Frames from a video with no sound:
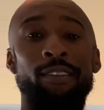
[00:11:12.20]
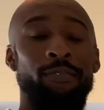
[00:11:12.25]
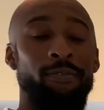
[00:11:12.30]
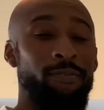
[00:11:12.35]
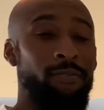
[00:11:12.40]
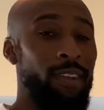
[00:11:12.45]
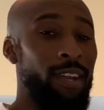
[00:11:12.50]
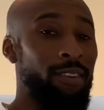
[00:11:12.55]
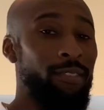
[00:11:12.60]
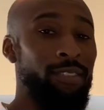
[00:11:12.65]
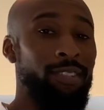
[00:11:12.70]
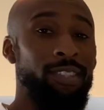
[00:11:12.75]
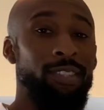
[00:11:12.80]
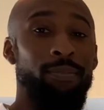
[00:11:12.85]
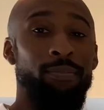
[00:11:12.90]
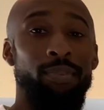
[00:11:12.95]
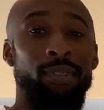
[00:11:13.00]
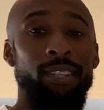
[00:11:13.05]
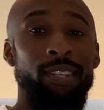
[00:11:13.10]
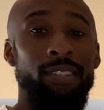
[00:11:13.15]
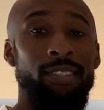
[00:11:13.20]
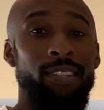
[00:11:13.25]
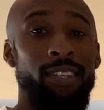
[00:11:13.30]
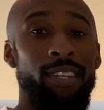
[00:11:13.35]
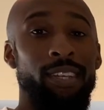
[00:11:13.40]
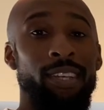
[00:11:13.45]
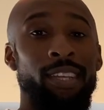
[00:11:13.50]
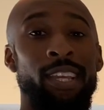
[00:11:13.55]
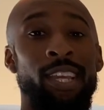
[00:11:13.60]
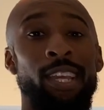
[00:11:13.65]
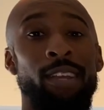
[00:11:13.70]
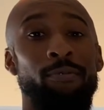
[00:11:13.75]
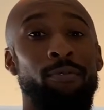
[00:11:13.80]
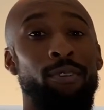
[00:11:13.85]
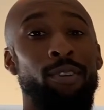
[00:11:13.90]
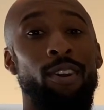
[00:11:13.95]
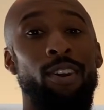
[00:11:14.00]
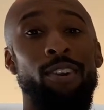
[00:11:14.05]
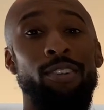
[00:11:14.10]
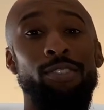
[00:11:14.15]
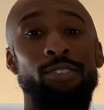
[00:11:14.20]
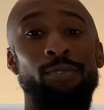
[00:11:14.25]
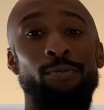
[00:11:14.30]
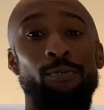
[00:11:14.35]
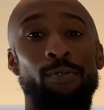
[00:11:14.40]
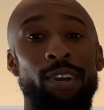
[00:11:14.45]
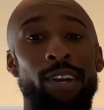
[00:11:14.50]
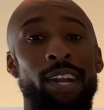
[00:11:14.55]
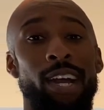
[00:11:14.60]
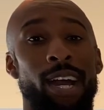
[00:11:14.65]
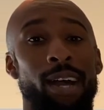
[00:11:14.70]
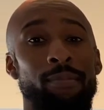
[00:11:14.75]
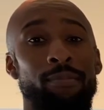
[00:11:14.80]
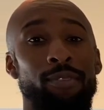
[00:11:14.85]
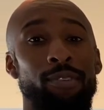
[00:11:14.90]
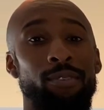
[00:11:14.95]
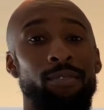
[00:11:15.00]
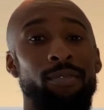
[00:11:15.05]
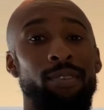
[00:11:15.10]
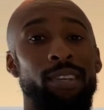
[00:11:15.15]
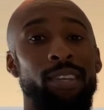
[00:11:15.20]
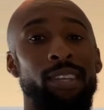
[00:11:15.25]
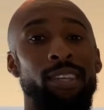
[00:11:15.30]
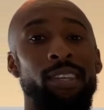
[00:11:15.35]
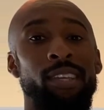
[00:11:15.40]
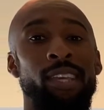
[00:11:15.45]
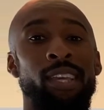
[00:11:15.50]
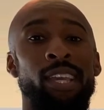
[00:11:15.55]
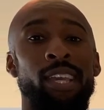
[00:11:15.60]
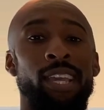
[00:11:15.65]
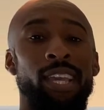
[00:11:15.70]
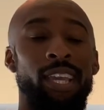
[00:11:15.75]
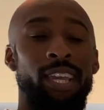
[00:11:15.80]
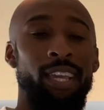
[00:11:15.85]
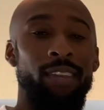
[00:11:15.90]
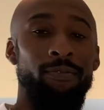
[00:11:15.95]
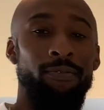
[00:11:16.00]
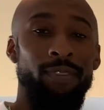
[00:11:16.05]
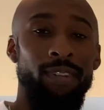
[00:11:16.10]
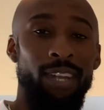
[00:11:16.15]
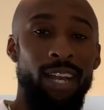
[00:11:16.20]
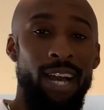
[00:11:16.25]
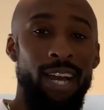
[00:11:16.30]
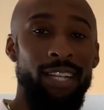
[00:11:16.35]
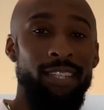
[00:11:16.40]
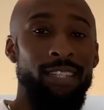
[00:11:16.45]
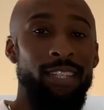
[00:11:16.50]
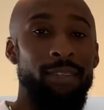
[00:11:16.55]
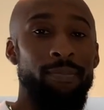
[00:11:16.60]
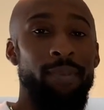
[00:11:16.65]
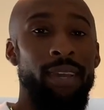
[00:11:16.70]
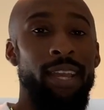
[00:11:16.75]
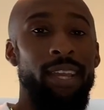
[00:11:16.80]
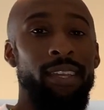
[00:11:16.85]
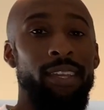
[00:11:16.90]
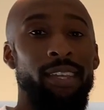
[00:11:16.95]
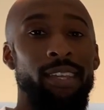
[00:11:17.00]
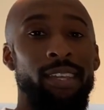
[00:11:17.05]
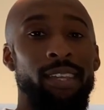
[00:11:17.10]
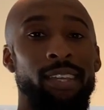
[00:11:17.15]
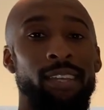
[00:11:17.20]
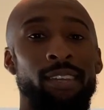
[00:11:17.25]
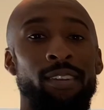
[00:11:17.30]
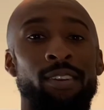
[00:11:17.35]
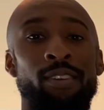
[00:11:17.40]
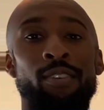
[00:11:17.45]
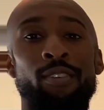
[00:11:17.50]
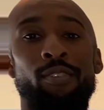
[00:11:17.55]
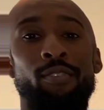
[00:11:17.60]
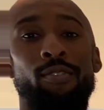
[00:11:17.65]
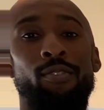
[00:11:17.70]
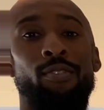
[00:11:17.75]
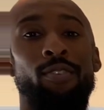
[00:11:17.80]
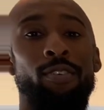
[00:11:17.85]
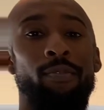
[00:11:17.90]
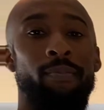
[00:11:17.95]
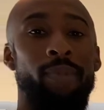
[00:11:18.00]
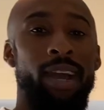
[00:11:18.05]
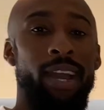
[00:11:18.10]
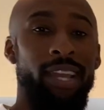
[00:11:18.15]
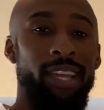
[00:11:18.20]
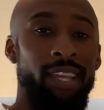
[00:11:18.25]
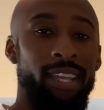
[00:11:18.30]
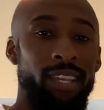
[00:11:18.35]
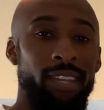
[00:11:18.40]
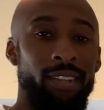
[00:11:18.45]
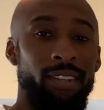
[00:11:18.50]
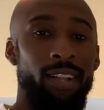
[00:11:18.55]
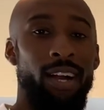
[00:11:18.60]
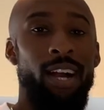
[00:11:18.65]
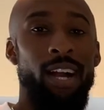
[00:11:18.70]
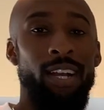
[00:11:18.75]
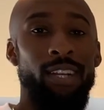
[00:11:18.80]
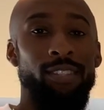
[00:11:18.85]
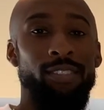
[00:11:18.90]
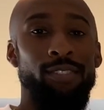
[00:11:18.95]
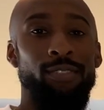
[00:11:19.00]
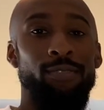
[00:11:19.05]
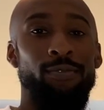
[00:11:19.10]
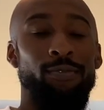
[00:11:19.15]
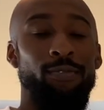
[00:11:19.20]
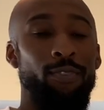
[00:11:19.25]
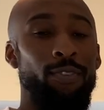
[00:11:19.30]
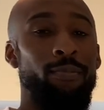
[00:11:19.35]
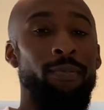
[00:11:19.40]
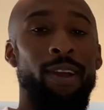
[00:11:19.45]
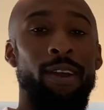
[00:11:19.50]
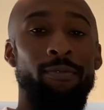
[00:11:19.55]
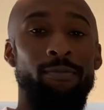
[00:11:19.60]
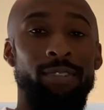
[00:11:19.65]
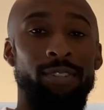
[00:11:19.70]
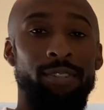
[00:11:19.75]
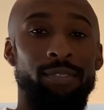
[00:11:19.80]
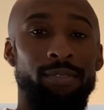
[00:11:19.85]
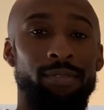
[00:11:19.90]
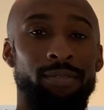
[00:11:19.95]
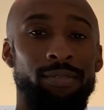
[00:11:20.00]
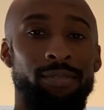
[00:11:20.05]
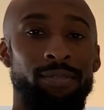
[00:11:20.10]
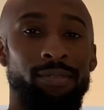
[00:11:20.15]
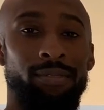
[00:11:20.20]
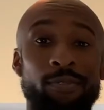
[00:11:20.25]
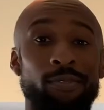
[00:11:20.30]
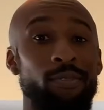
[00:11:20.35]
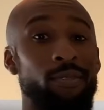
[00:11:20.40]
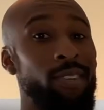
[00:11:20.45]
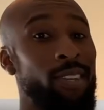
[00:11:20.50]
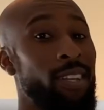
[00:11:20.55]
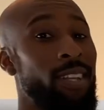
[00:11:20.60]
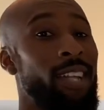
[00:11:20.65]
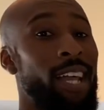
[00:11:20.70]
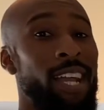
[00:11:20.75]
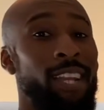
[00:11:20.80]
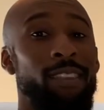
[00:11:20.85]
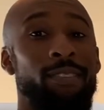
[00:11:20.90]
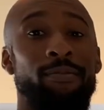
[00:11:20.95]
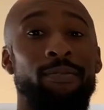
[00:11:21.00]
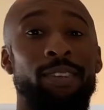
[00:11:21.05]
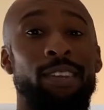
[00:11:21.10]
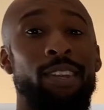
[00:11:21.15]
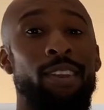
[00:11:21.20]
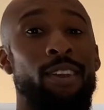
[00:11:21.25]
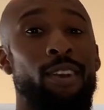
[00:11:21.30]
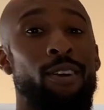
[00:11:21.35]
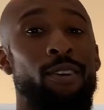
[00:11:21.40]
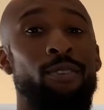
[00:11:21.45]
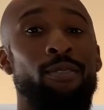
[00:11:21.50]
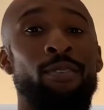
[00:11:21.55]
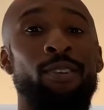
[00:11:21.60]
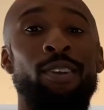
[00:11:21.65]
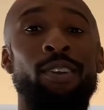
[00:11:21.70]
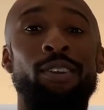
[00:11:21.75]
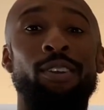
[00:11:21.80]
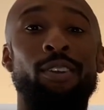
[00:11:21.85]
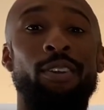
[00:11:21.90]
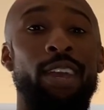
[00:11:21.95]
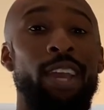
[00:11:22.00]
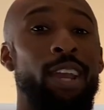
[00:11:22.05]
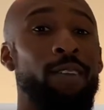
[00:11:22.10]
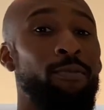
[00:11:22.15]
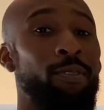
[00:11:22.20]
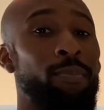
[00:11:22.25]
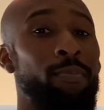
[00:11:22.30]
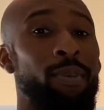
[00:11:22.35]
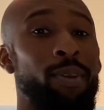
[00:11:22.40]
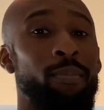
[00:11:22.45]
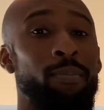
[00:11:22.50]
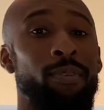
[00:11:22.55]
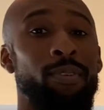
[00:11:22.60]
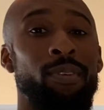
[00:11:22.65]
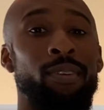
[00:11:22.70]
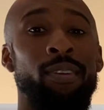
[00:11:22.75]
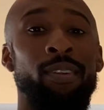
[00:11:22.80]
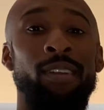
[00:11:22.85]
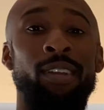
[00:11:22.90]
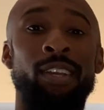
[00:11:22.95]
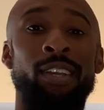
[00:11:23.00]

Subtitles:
very simplistic in regards to what I'm doing in velocity banking on my Helocs for my rentals. If you did like the video, go ahead, remember,